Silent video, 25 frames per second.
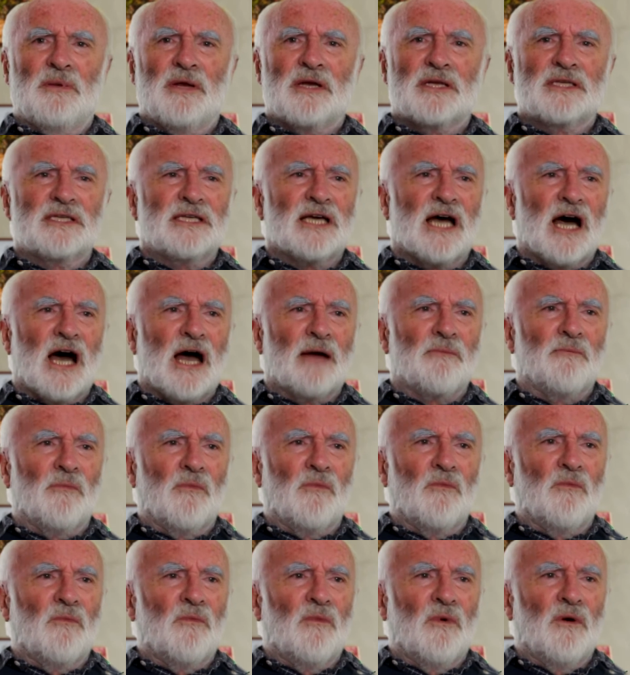be a
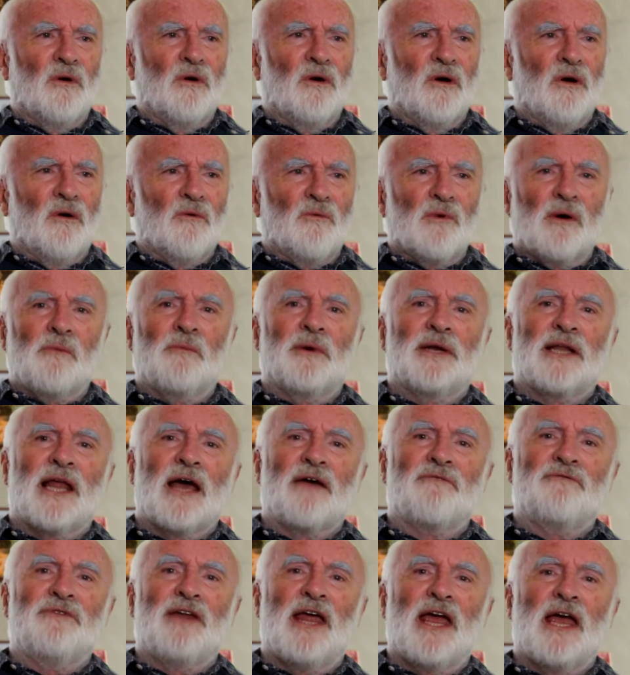time when we'd
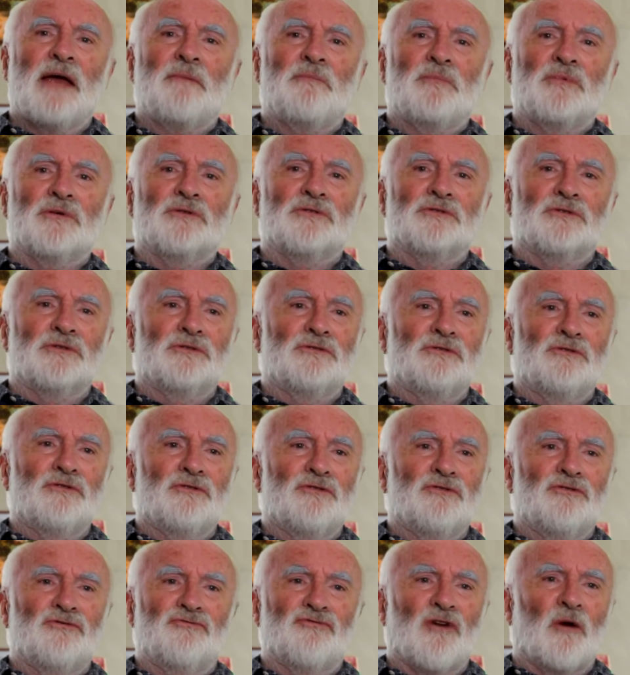have neighbours
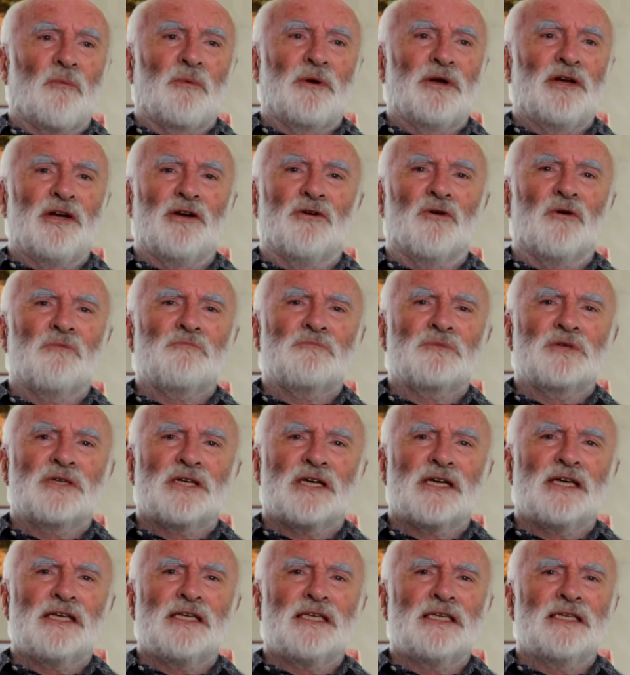dropping in
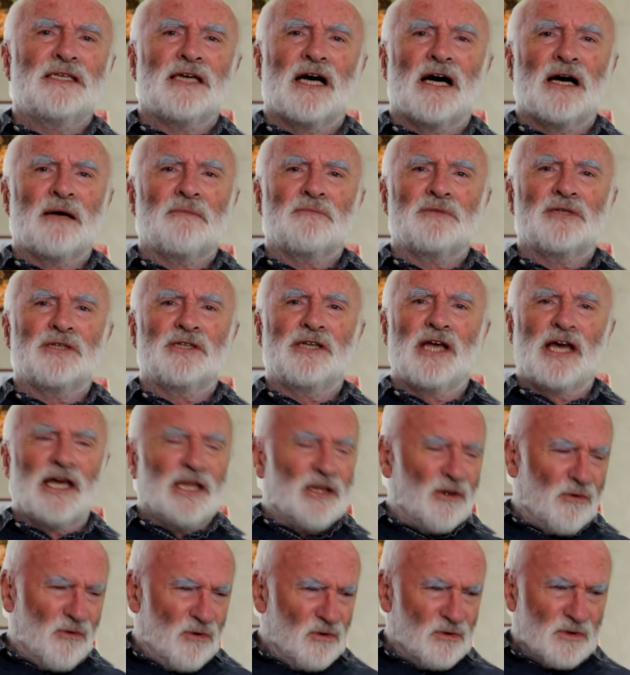18 times a day.
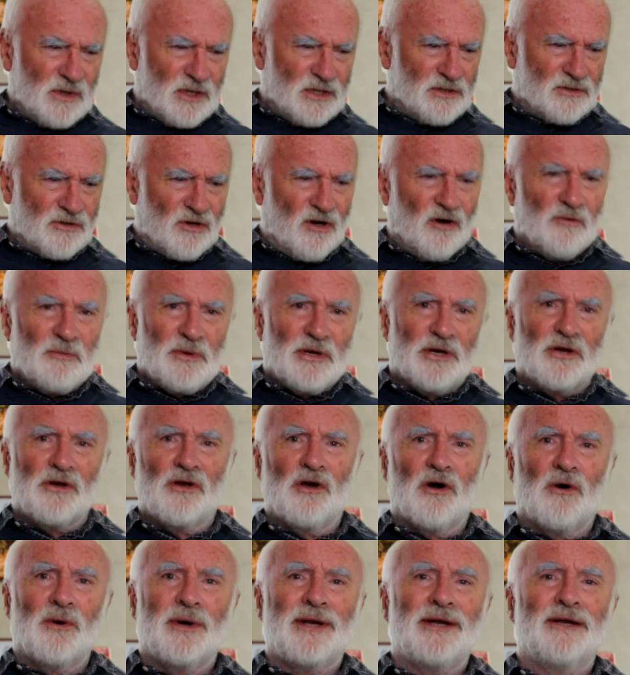They're always coming and
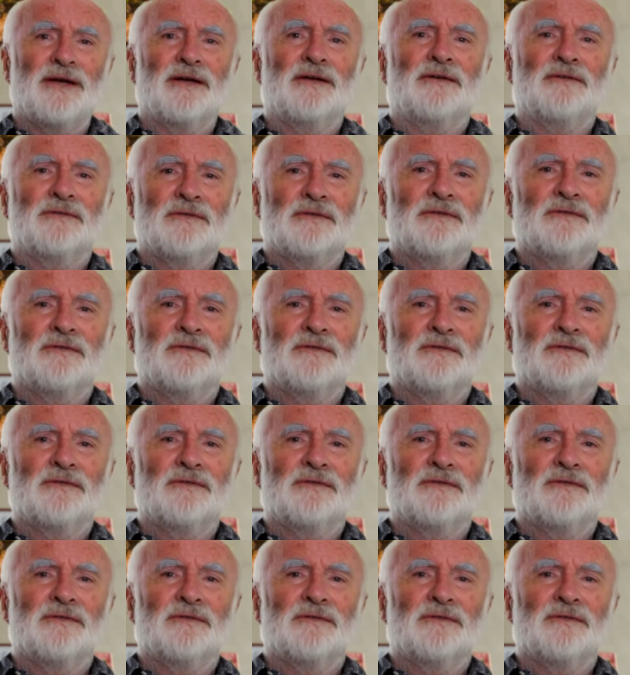going.